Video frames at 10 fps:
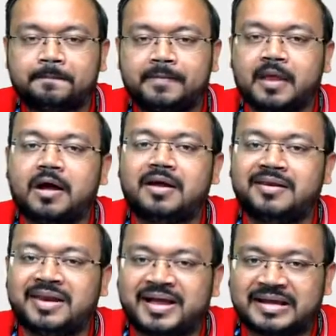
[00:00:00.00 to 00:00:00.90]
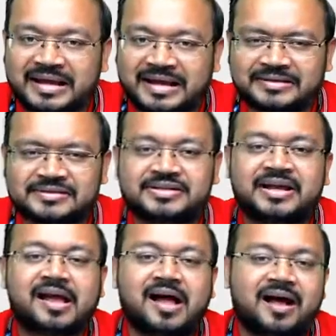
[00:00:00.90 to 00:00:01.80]
the lichens,
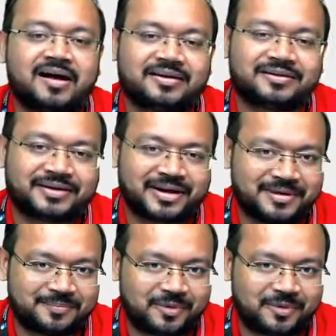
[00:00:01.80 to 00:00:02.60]
they are the type